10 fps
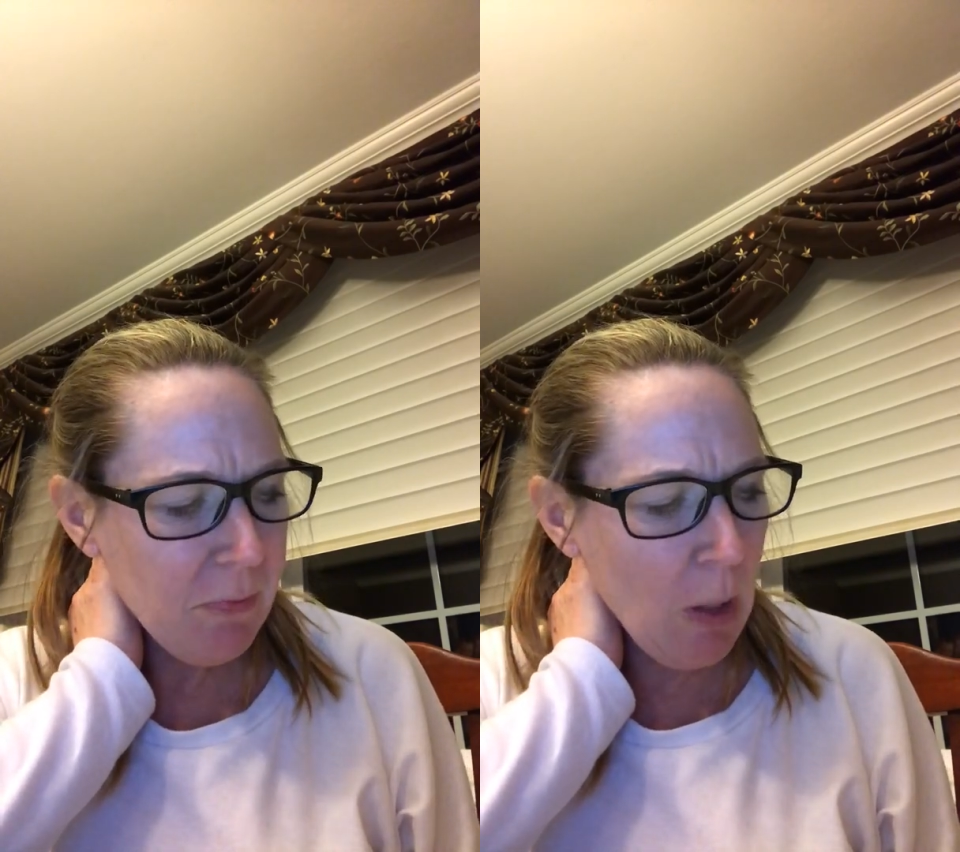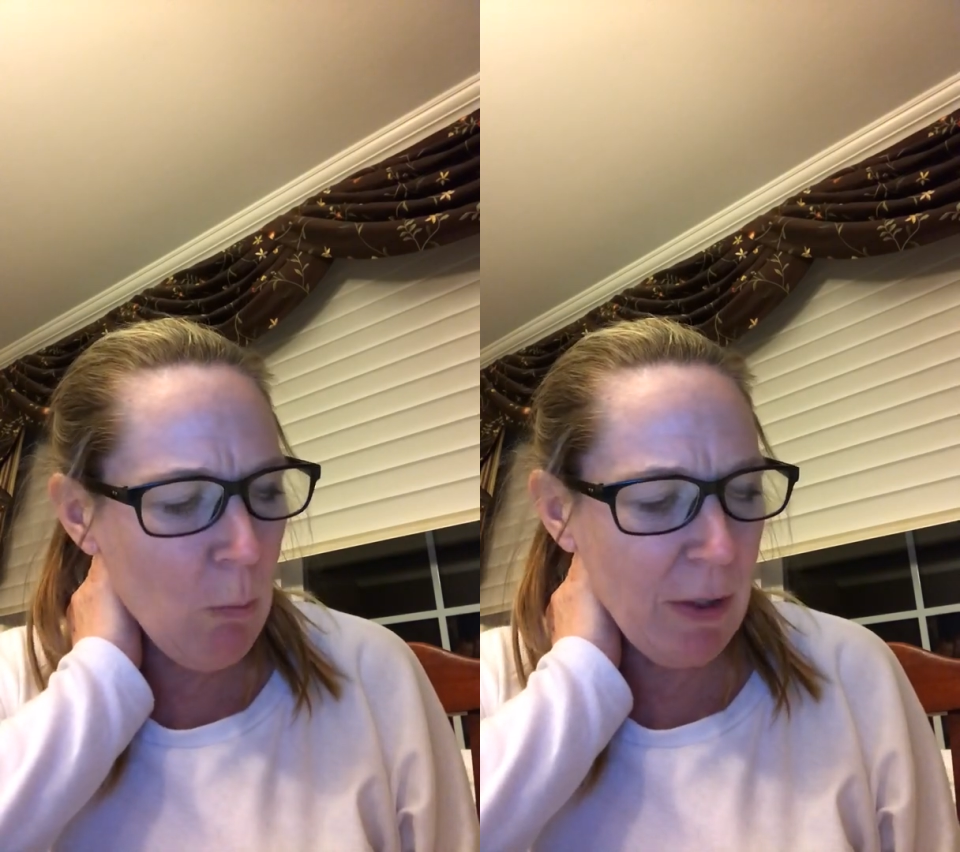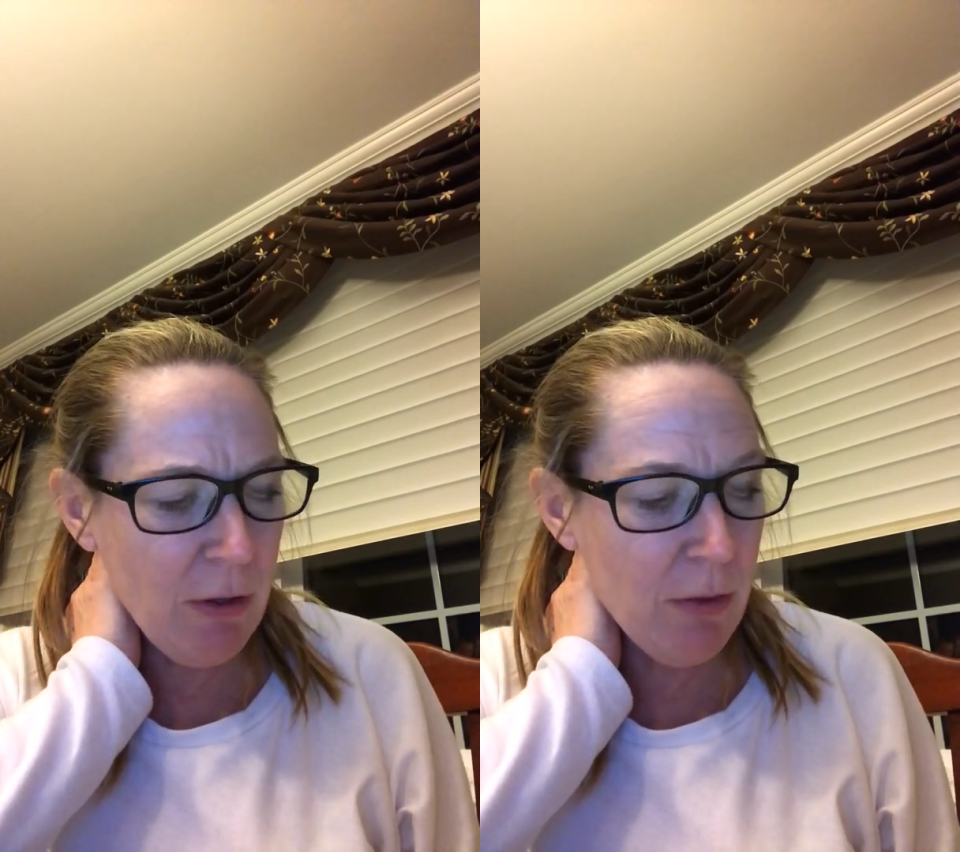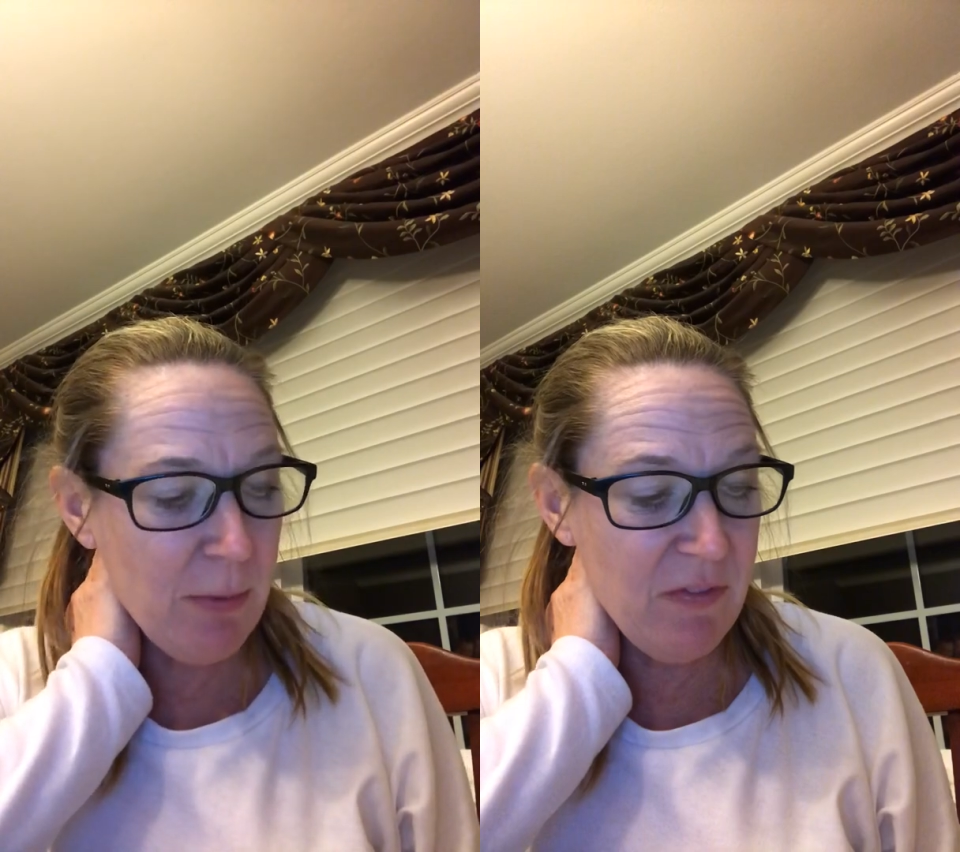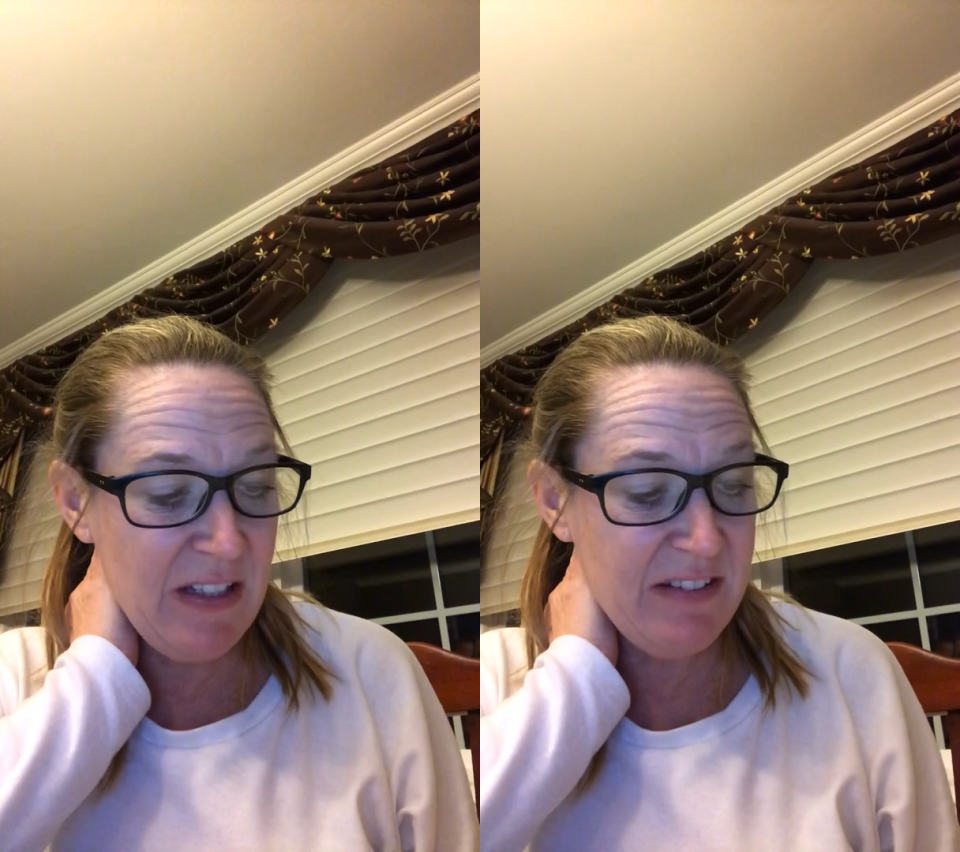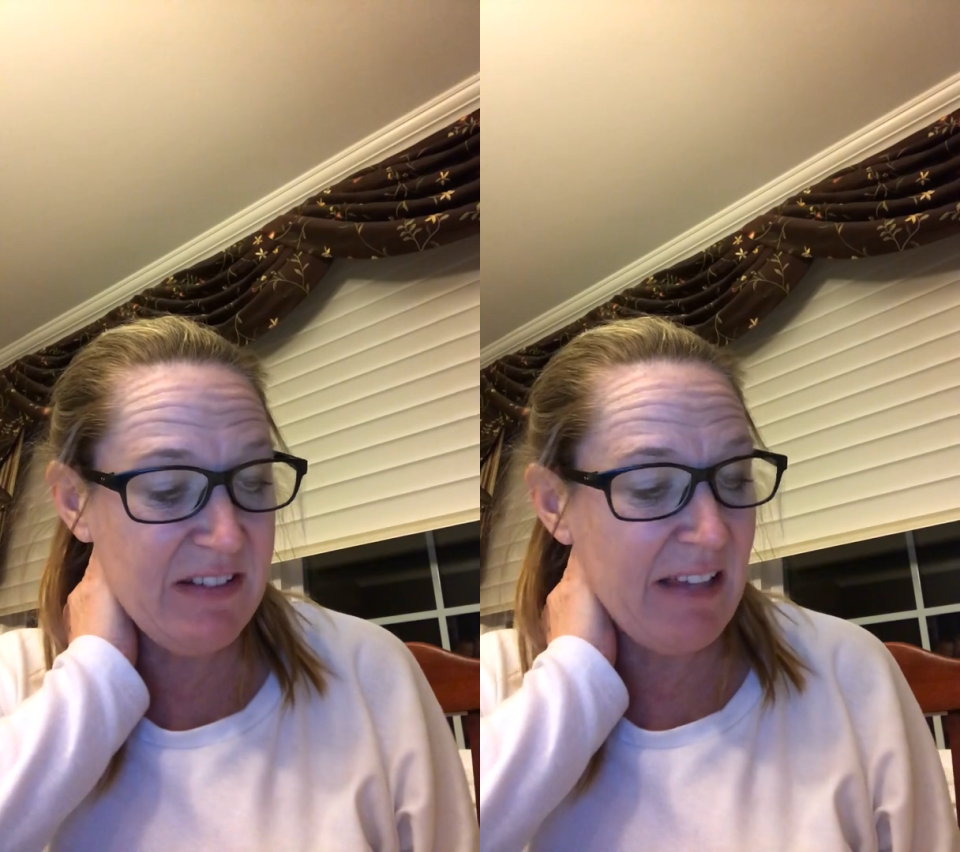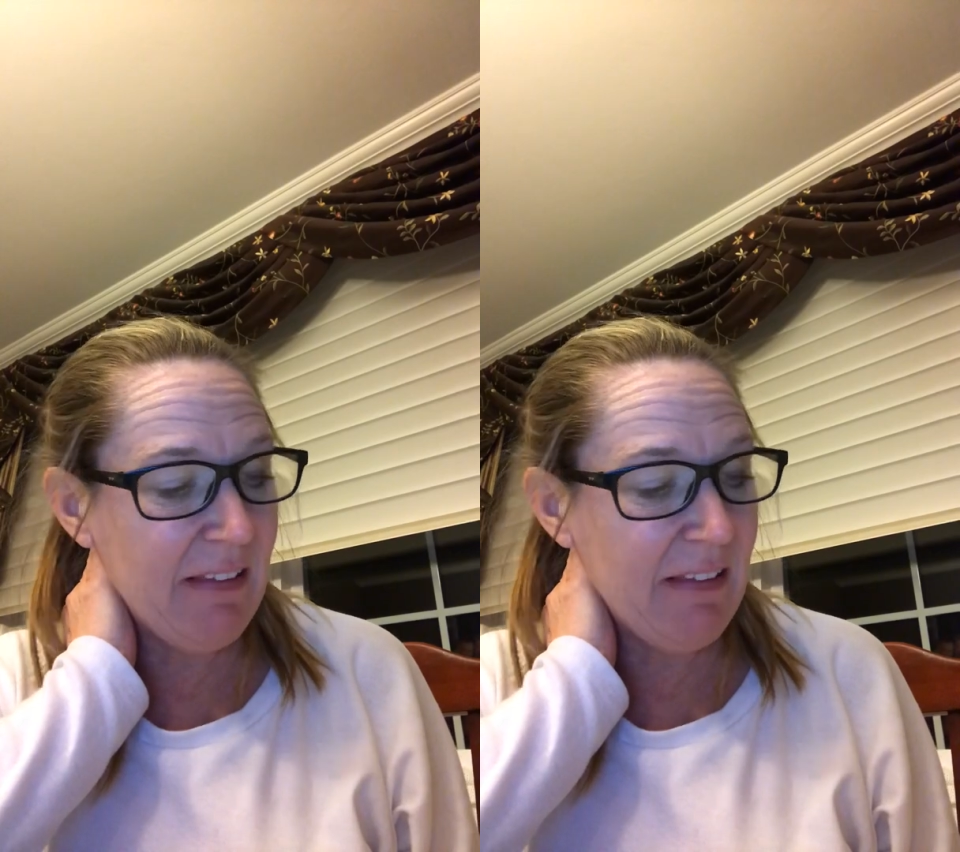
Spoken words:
Want to go to the movie instead,